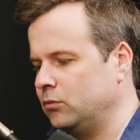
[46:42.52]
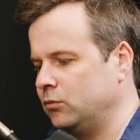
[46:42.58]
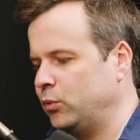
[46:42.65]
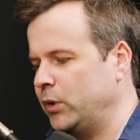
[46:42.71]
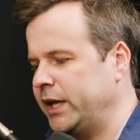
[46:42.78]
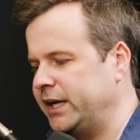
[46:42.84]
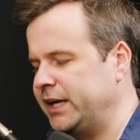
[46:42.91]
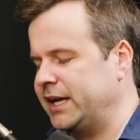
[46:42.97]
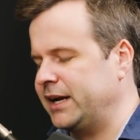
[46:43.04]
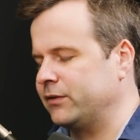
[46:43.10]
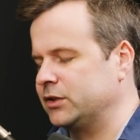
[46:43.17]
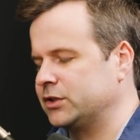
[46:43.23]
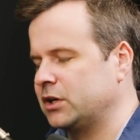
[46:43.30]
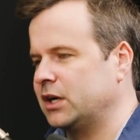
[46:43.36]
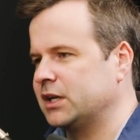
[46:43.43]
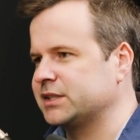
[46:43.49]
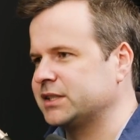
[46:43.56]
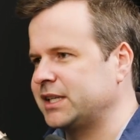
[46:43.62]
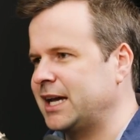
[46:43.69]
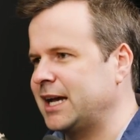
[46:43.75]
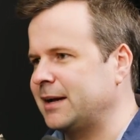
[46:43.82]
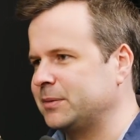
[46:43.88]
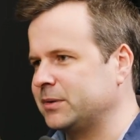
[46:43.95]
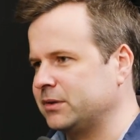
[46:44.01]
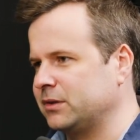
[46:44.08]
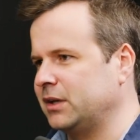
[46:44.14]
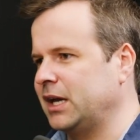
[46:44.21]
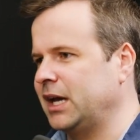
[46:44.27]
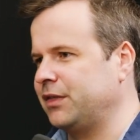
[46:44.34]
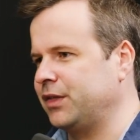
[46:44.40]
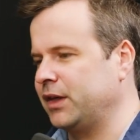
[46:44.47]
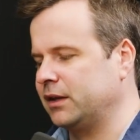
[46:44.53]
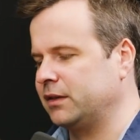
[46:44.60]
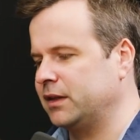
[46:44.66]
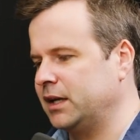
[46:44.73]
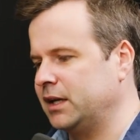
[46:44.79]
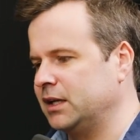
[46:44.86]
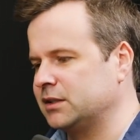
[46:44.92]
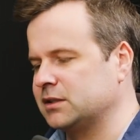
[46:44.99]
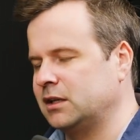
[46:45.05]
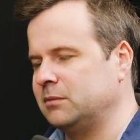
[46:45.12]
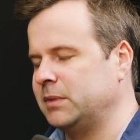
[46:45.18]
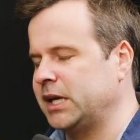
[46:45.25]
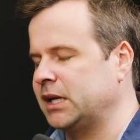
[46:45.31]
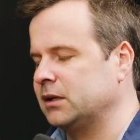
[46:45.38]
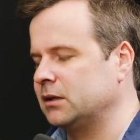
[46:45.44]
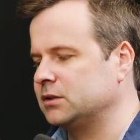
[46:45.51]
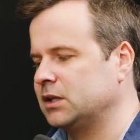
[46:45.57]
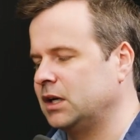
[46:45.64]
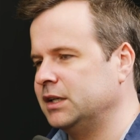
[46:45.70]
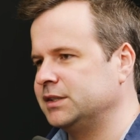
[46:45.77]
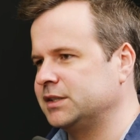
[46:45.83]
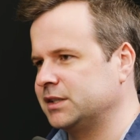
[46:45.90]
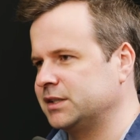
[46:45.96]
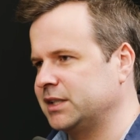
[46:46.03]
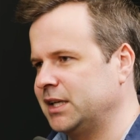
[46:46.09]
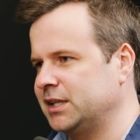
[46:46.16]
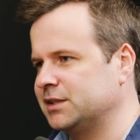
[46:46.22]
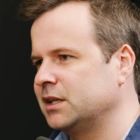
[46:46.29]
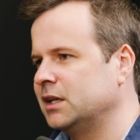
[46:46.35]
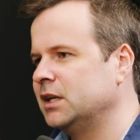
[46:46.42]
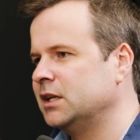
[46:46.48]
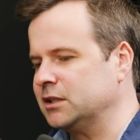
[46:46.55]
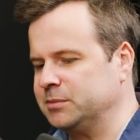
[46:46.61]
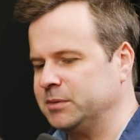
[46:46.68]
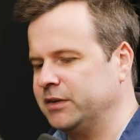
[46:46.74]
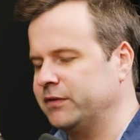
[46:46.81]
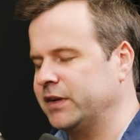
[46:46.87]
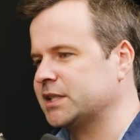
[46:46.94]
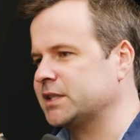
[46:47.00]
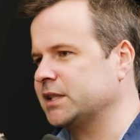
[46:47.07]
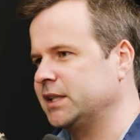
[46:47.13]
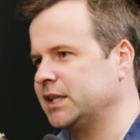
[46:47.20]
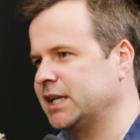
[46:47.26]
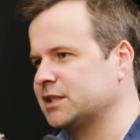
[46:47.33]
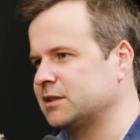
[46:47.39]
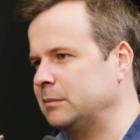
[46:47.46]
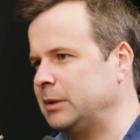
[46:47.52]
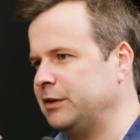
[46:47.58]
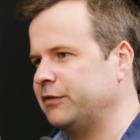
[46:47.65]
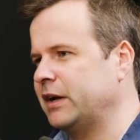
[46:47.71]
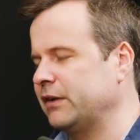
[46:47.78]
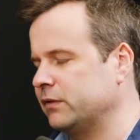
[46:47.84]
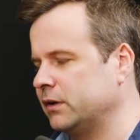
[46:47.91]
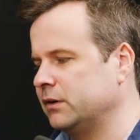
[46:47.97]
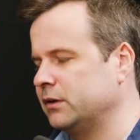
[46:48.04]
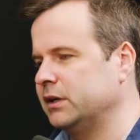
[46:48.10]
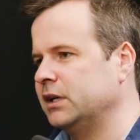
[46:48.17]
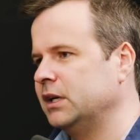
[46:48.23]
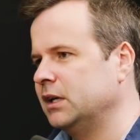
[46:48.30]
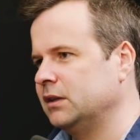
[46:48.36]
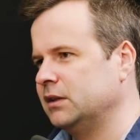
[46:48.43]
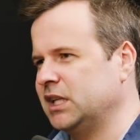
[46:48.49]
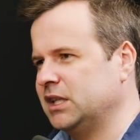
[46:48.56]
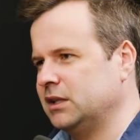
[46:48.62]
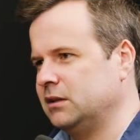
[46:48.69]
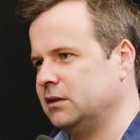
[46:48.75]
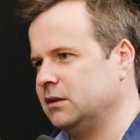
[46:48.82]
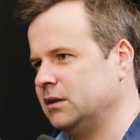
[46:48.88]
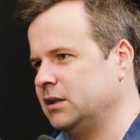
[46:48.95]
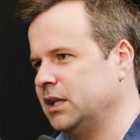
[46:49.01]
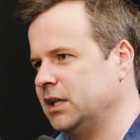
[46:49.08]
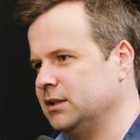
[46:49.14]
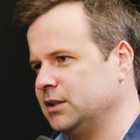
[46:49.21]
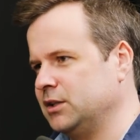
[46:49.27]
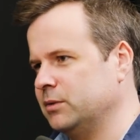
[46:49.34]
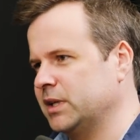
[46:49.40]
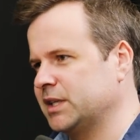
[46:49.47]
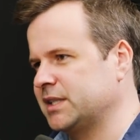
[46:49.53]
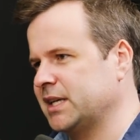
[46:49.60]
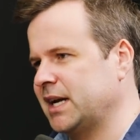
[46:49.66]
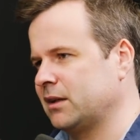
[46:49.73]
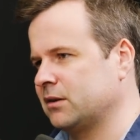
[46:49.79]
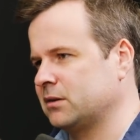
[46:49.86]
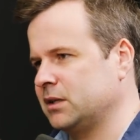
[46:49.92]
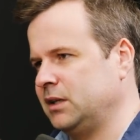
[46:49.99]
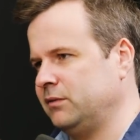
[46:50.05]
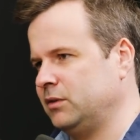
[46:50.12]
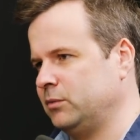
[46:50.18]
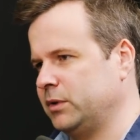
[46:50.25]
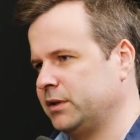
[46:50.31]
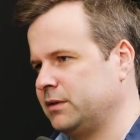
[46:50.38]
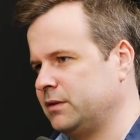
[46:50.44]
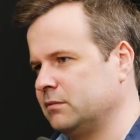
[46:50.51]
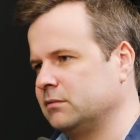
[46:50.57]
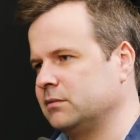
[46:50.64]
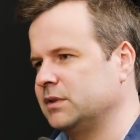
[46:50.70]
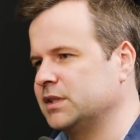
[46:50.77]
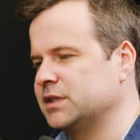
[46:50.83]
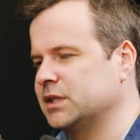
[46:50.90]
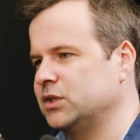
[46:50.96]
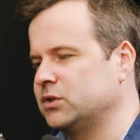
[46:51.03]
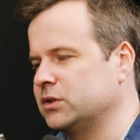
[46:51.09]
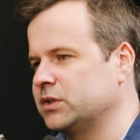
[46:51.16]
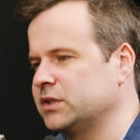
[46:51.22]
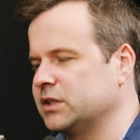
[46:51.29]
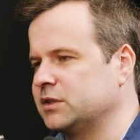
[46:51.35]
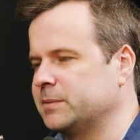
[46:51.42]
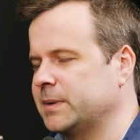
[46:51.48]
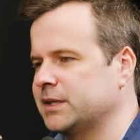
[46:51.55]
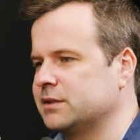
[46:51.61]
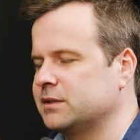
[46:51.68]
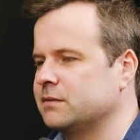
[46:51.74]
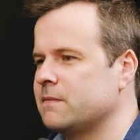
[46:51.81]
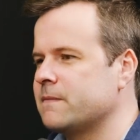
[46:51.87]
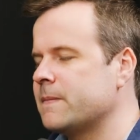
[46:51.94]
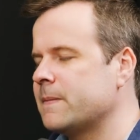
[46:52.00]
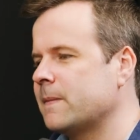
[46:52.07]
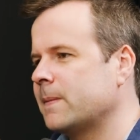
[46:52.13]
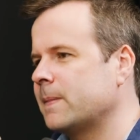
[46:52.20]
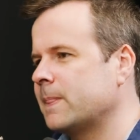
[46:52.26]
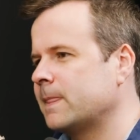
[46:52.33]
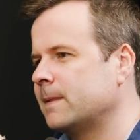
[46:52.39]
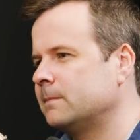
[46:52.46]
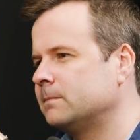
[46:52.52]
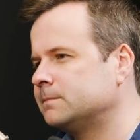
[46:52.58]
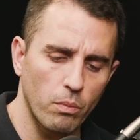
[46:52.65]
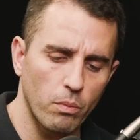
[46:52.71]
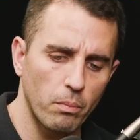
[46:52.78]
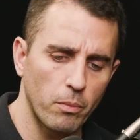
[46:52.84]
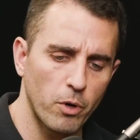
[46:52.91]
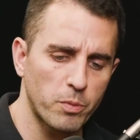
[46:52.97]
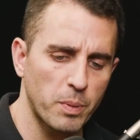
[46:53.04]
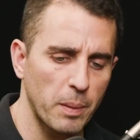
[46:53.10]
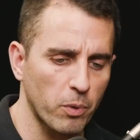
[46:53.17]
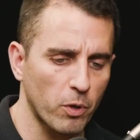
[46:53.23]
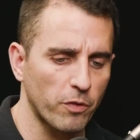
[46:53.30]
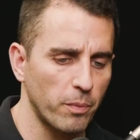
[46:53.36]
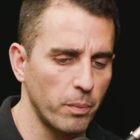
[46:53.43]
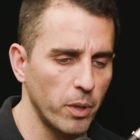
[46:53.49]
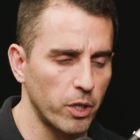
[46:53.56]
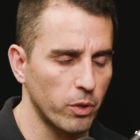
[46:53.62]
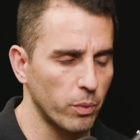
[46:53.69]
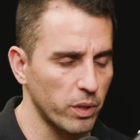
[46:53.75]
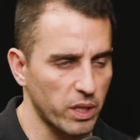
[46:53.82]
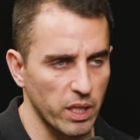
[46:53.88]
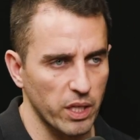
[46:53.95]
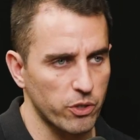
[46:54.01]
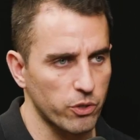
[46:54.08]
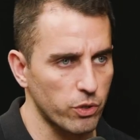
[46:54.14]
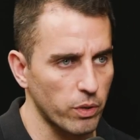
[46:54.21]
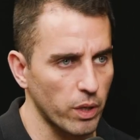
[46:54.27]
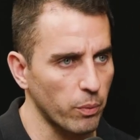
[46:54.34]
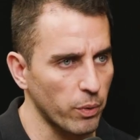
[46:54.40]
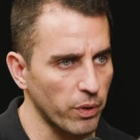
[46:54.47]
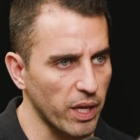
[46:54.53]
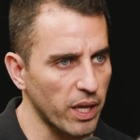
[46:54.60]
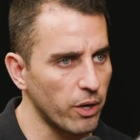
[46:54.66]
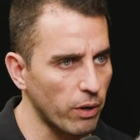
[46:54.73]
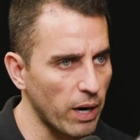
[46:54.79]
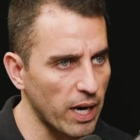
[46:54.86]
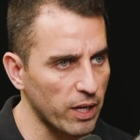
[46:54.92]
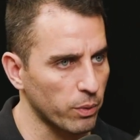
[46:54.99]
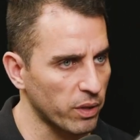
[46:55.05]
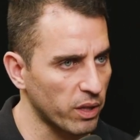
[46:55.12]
weighted average cost of capital, I think that it's going to make tons of sense to be investing in the S and P 500 than than the U.S. dollar, even with this interest expense. So most people are familiar with the interest rate where they interact